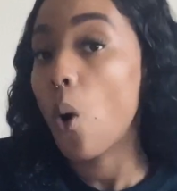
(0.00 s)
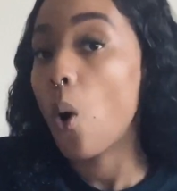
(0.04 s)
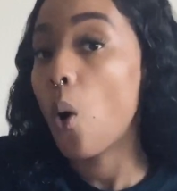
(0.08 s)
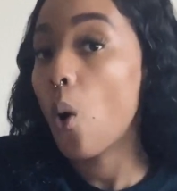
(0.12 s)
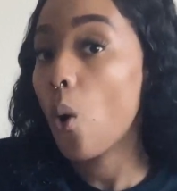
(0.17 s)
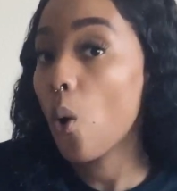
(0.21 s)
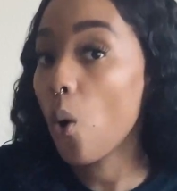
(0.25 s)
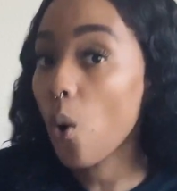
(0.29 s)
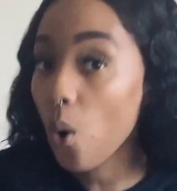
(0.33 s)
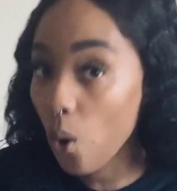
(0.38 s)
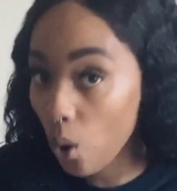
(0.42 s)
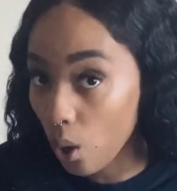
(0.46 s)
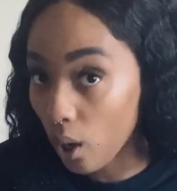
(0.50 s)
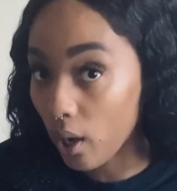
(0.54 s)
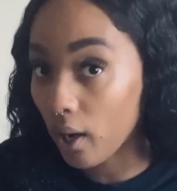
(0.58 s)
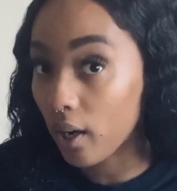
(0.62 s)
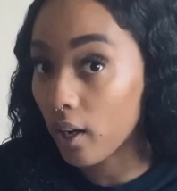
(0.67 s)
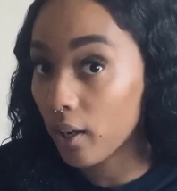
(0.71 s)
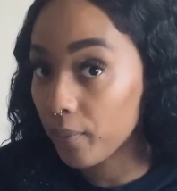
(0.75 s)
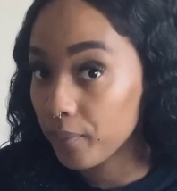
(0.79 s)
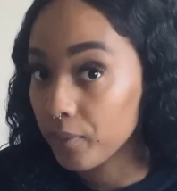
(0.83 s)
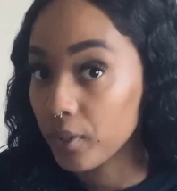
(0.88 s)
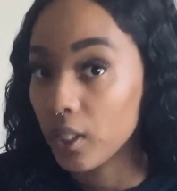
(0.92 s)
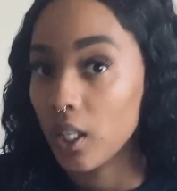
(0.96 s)

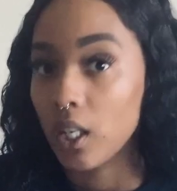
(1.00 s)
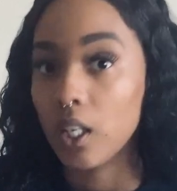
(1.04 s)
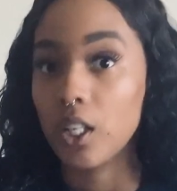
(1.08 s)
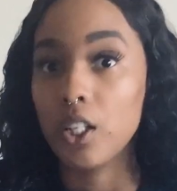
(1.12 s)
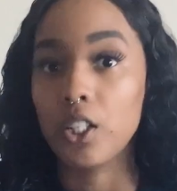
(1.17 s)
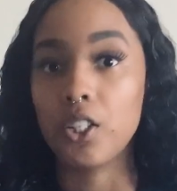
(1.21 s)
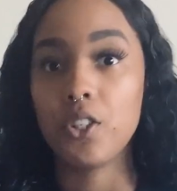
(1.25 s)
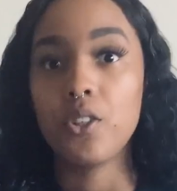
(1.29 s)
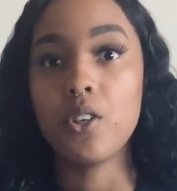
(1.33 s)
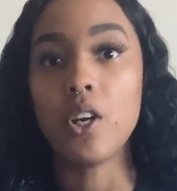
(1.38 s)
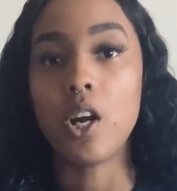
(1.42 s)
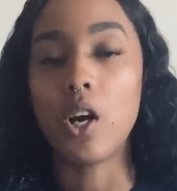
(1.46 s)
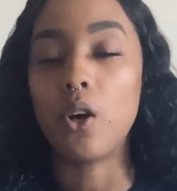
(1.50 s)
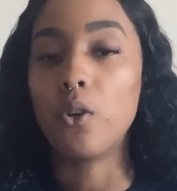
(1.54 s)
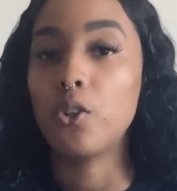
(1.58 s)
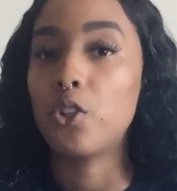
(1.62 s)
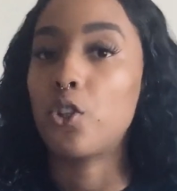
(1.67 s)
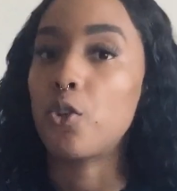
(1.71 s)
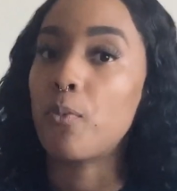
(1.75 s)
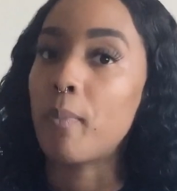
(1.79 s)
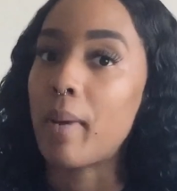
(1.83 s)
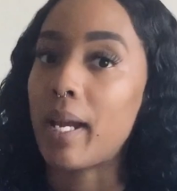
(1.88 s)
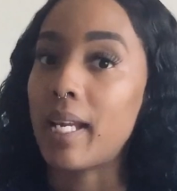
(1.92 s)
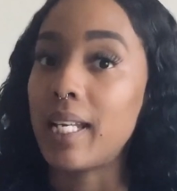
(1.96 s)
or
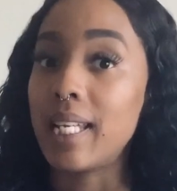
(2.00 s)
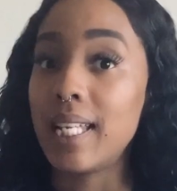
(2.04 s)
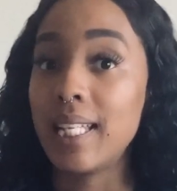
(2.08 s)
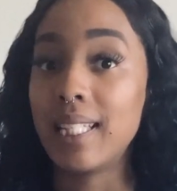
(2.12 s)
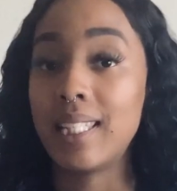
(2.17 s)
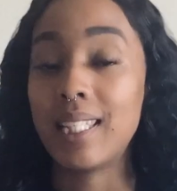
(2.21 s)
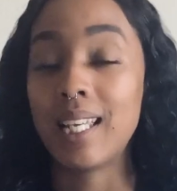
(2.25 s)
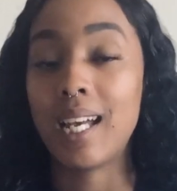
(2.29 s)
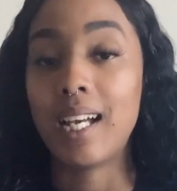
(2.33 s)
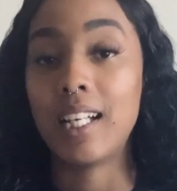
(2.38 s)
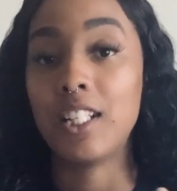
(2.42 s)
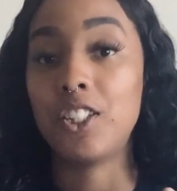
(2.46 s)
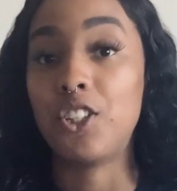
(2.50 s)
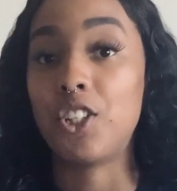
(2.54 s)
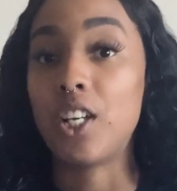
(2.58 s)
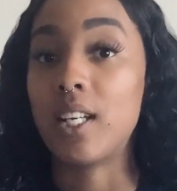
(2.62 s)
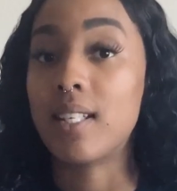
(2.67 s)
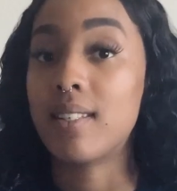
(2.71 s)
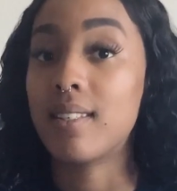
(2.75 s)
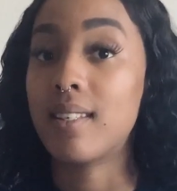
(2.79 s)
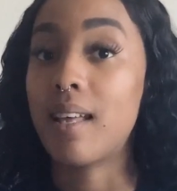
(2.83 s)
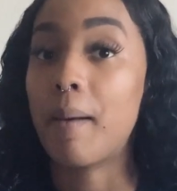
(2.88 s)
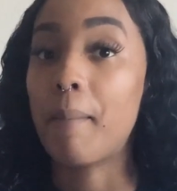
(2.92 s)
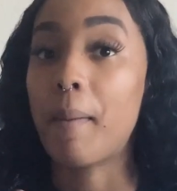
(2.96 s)
you may need to
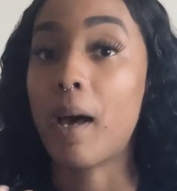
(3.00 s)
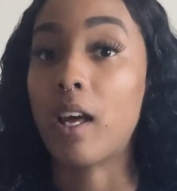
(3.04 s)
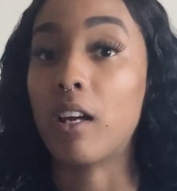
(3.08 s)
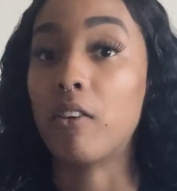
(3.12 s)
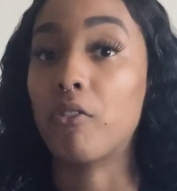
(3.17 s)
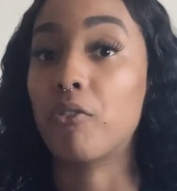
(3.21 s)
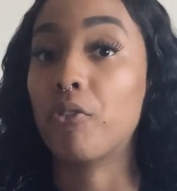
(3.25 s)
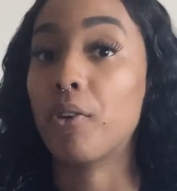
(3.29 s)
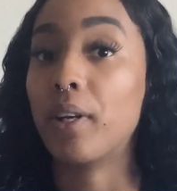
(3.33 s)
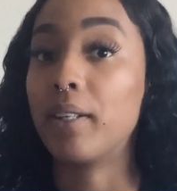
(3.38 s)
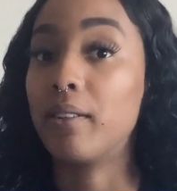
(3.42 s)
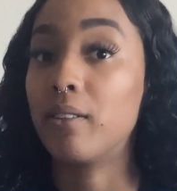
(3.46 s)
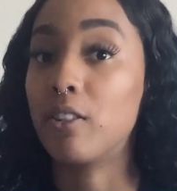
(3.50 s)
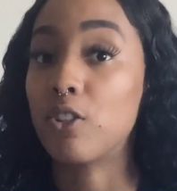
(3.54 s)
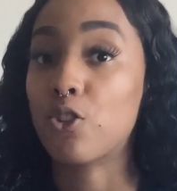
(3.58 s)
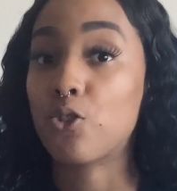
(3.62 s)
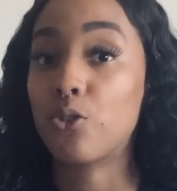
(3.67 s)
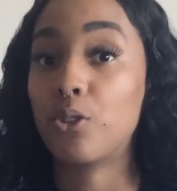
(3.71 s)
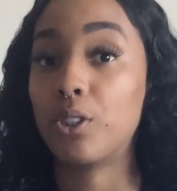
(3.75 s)
adjust the amount of fragrance